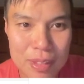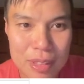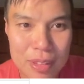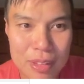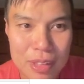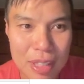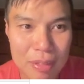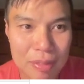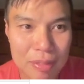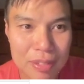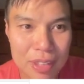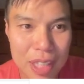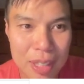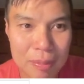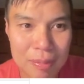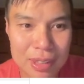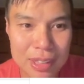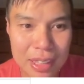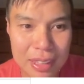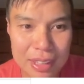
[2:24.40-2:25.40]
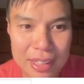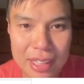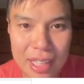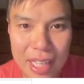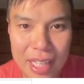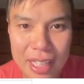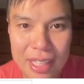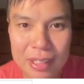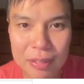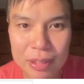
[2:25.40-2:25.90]
You have nums and a
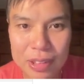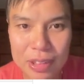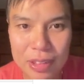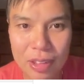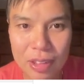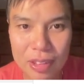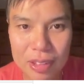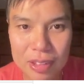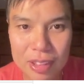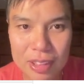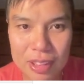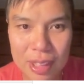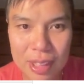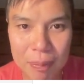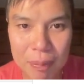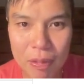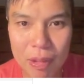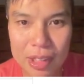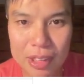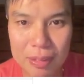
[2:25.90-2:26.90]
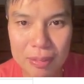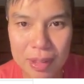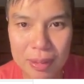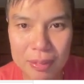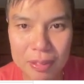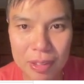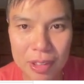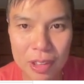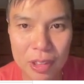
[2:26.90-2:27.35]
K. Return the subarrays of nums where